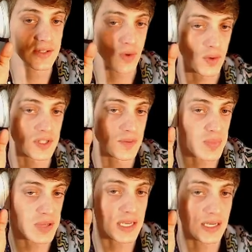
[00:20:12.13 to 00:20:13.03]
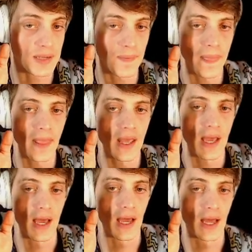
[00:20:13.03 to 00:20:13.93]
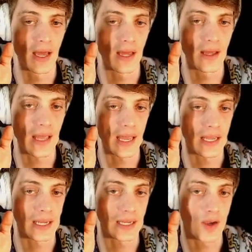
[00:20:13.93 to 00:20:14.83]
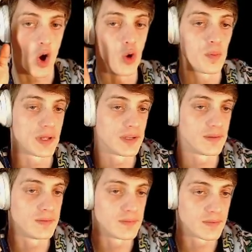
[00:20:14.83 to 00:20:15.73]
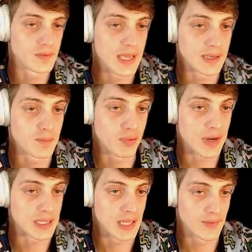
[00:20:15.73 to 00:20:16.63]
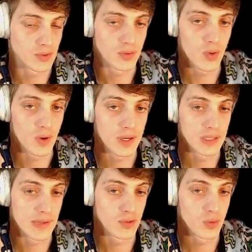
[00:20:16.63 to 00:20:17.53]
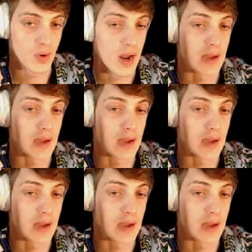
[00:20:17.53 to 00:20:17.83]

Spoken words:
going to be a open like break level, or a level where I